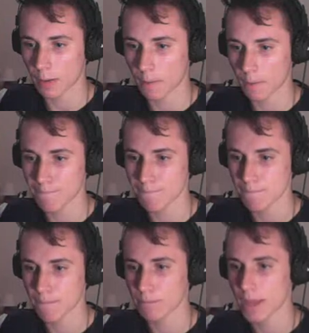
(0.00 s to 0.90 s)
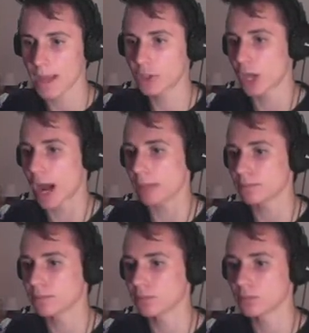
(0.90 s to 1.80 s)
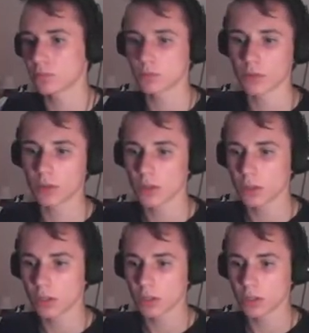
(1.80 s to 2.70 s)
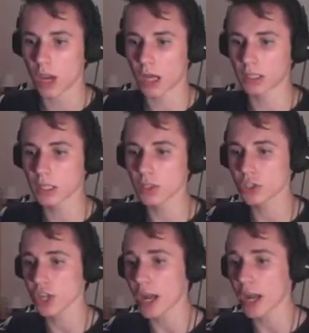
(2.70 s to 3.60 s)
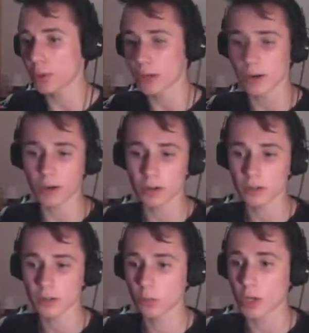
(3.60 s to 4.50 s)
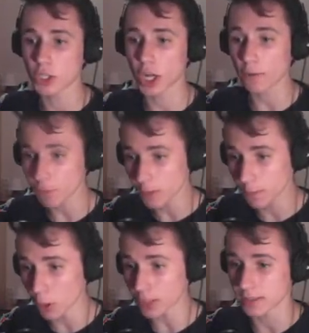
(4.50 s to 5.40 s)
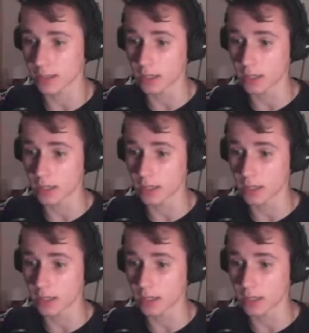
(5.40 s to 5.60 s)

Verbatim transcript: Come on. Headshot. Got a little snipe there. Watch out for the bullets,